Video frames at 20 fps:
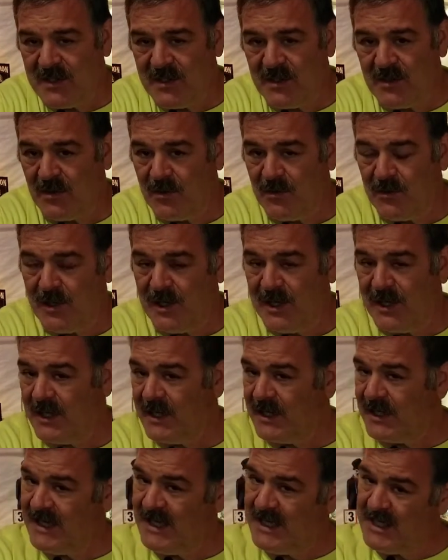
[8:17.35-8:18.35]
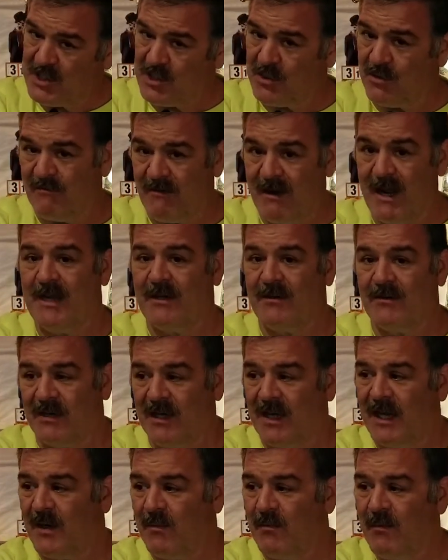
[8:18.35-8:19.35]
including a geezer rider
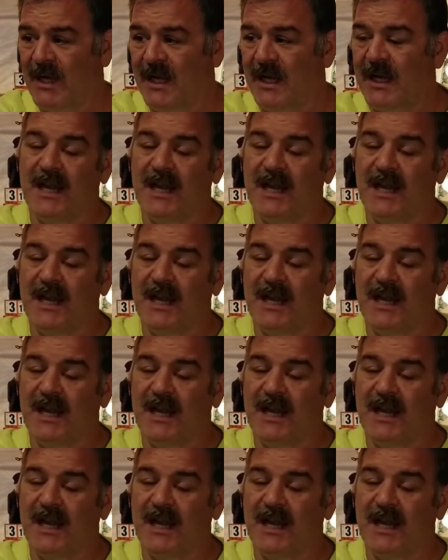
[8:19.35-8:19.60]
like me,